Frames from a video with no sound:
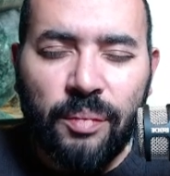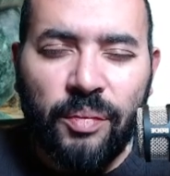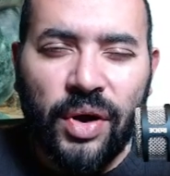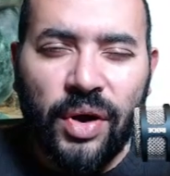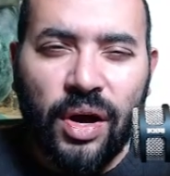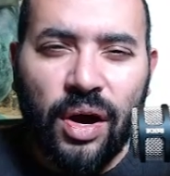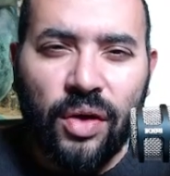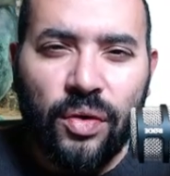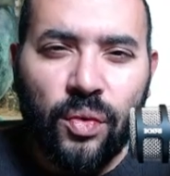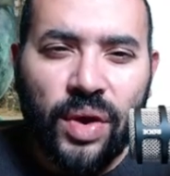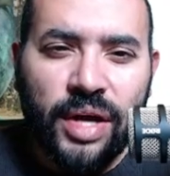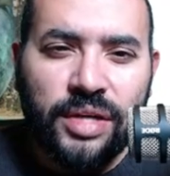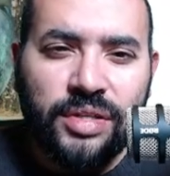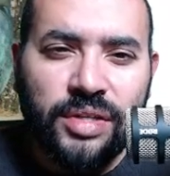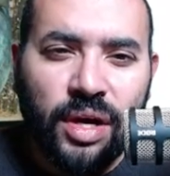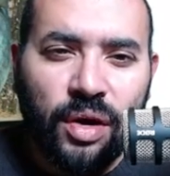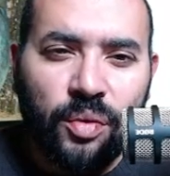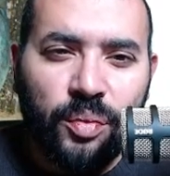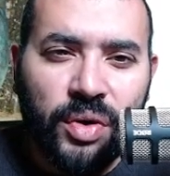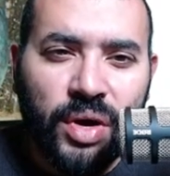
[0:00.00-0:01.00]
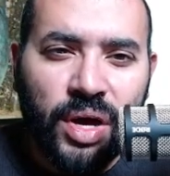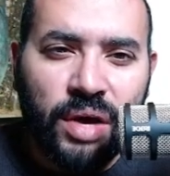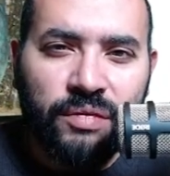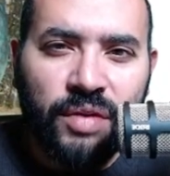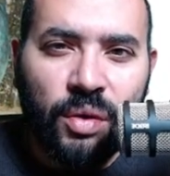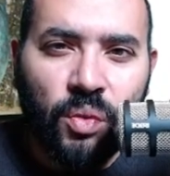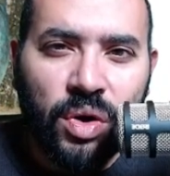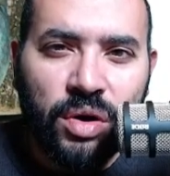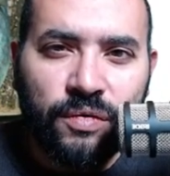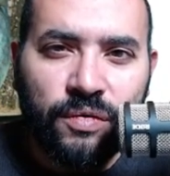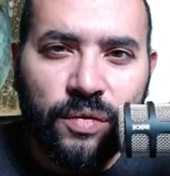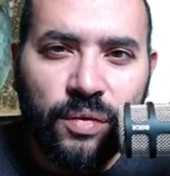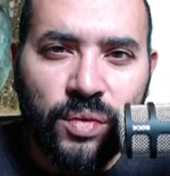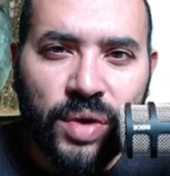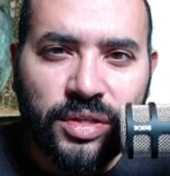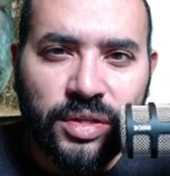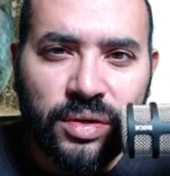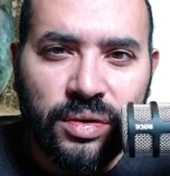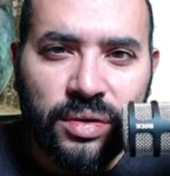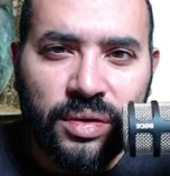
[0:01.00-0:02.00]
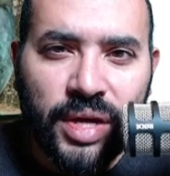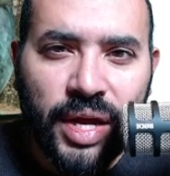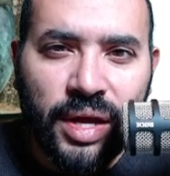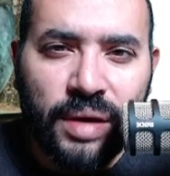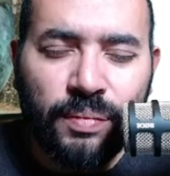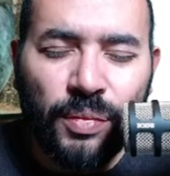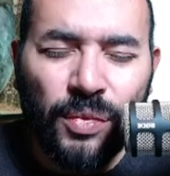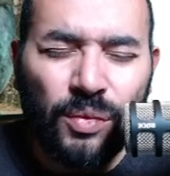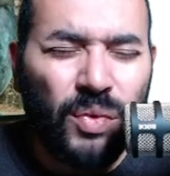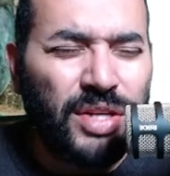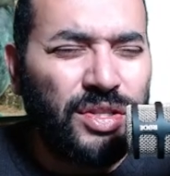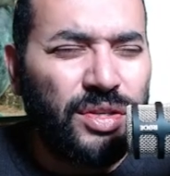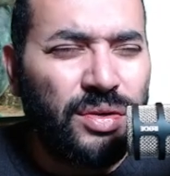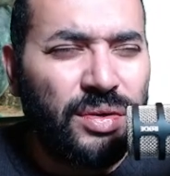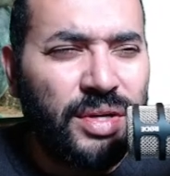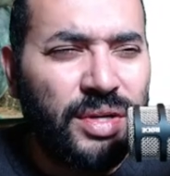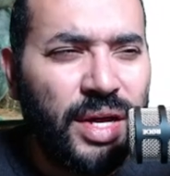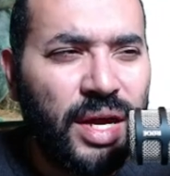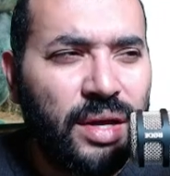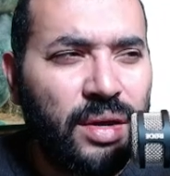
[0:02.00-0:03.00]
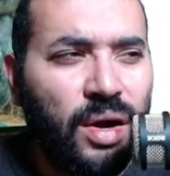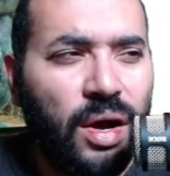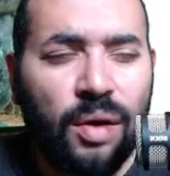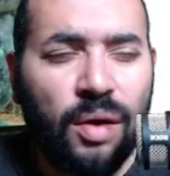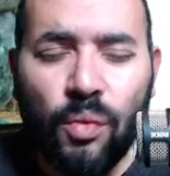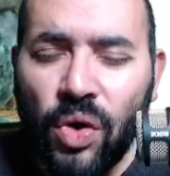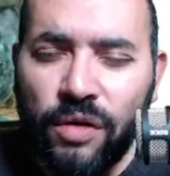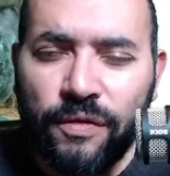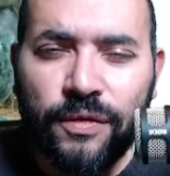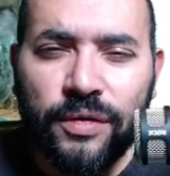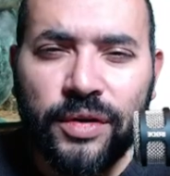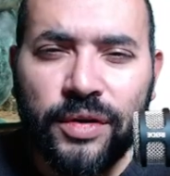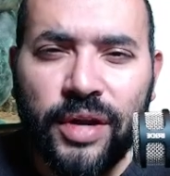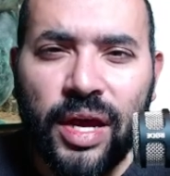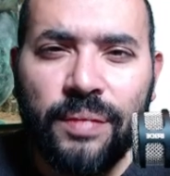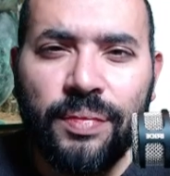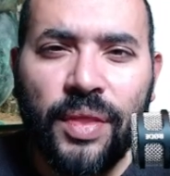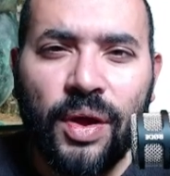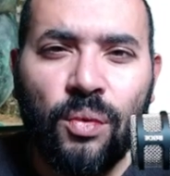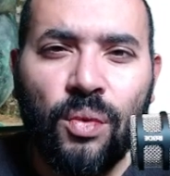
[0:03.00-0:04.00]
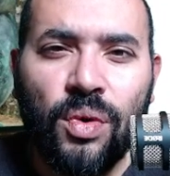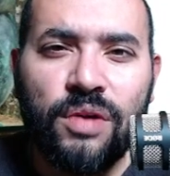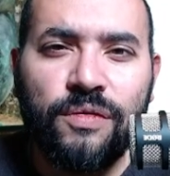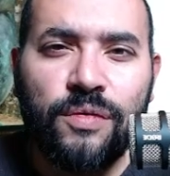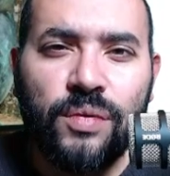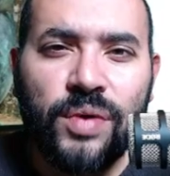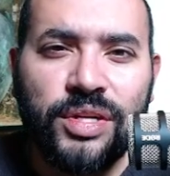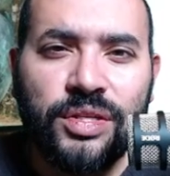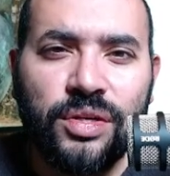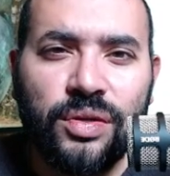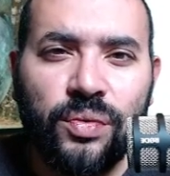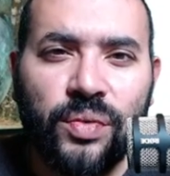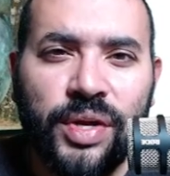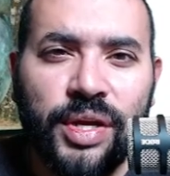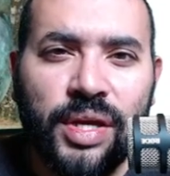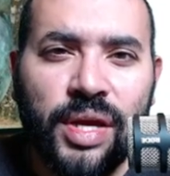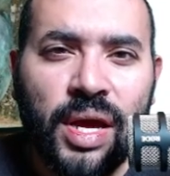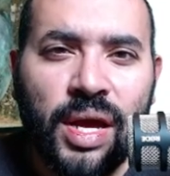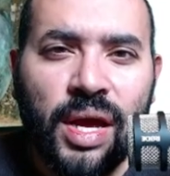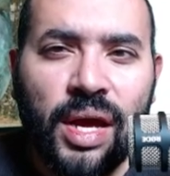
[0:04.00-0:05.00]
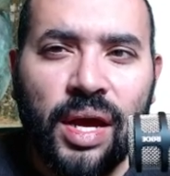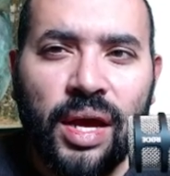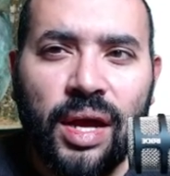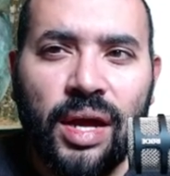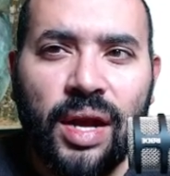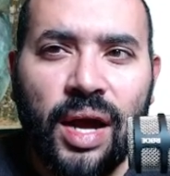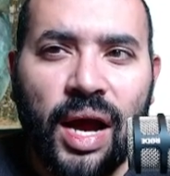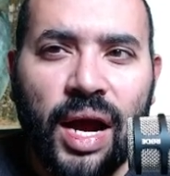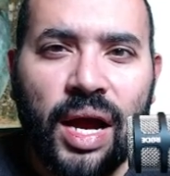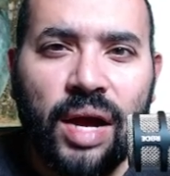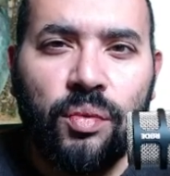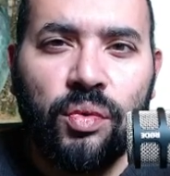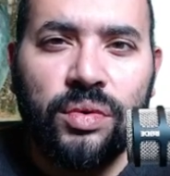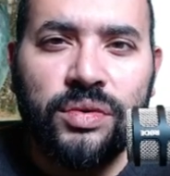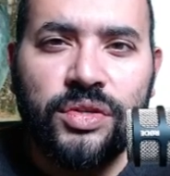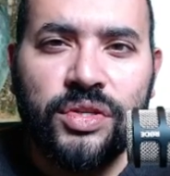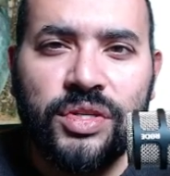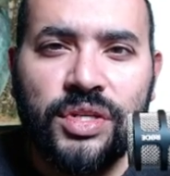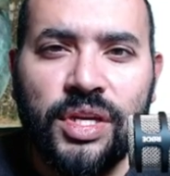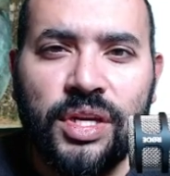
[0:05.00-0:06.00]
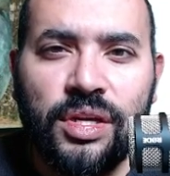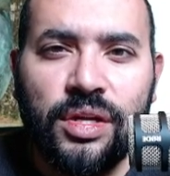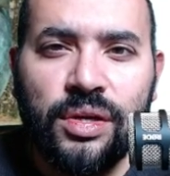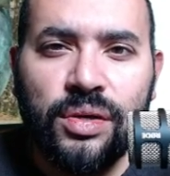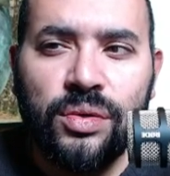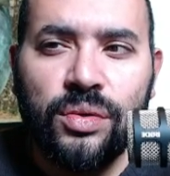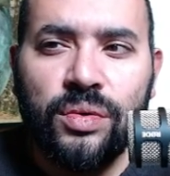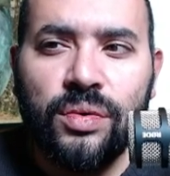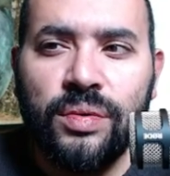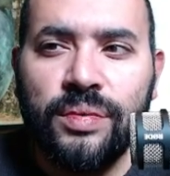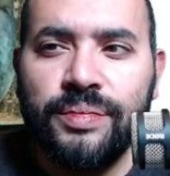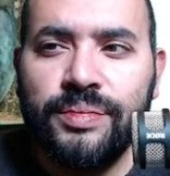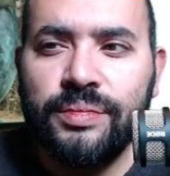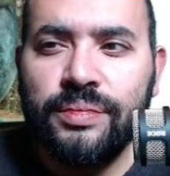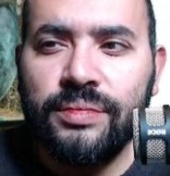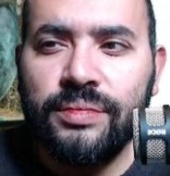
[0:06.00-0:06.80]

But otherwise, I hope you have a wonderful rest of your day, rest of your day, a wonderful day, a wonderful rest of your week, and I will see you